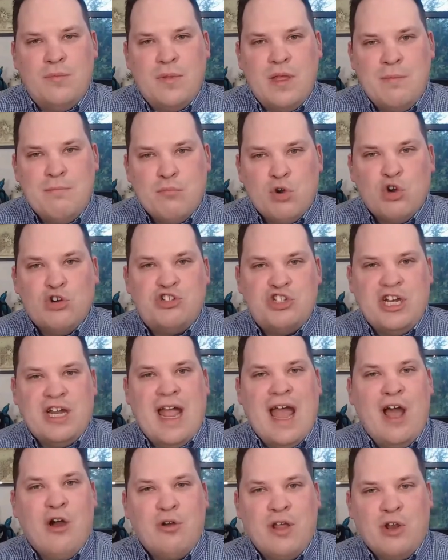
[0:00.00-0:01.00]
emerging
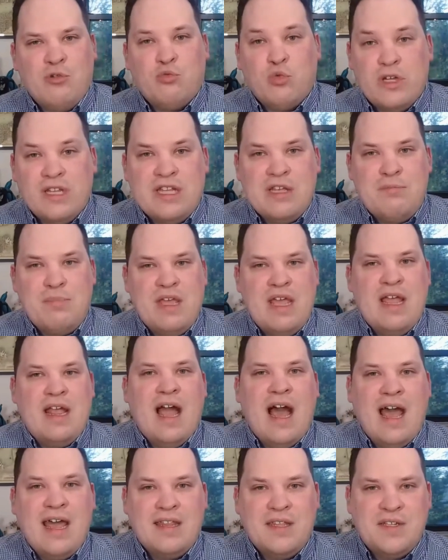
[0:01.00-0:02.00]
out and really being
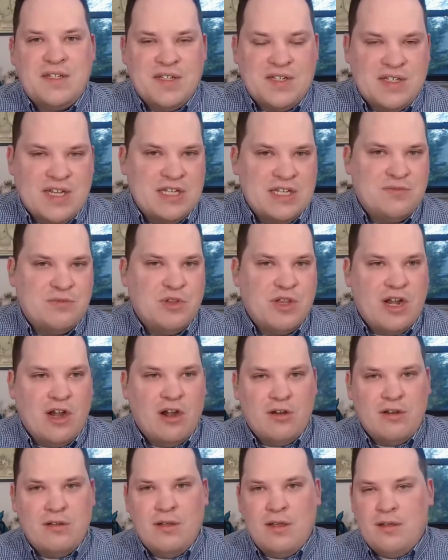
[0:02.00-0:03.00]
highly successful that
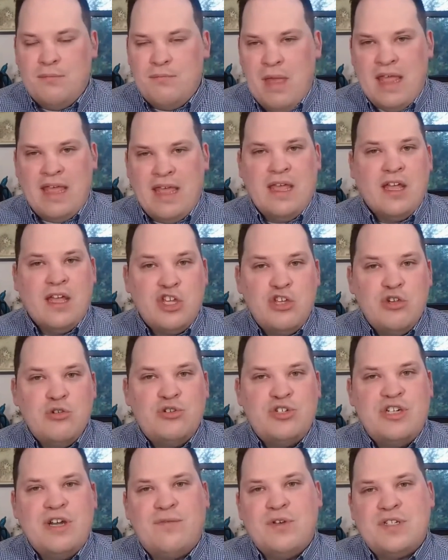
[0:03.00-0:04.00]
are making a
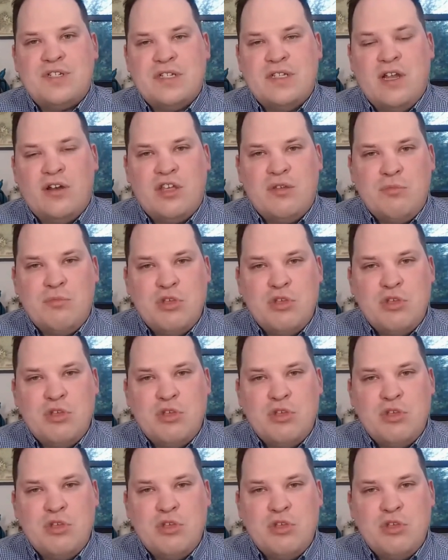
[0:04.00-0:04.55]
huge difference in their